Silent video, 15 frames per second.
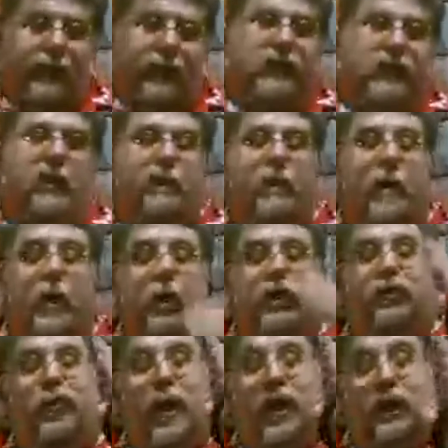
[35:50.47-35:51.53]
going to get better is
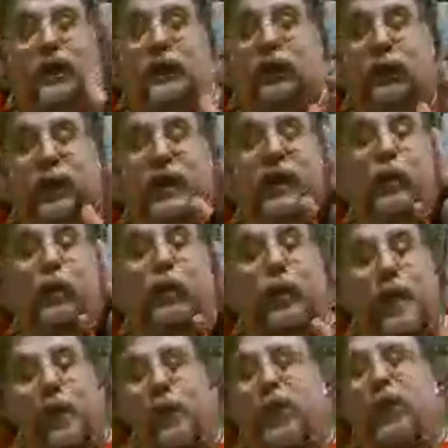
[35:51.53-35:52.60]
by doing it.
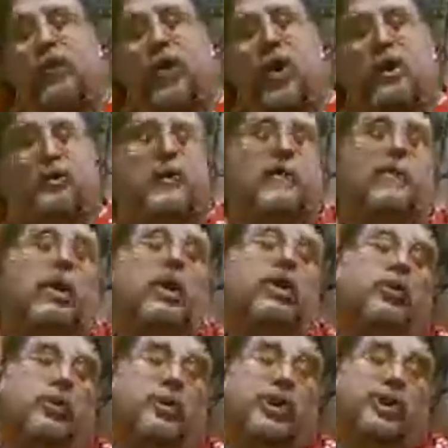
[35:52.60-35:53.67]
Remember, we were talking about
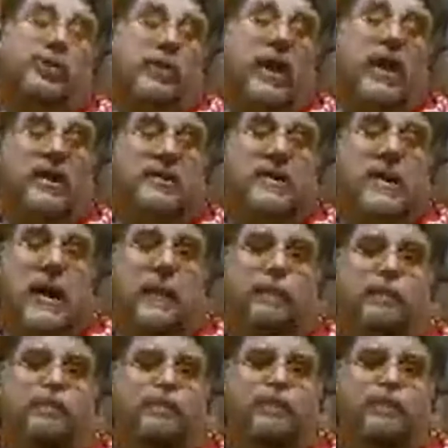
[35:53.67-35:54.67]
marksmanship last time?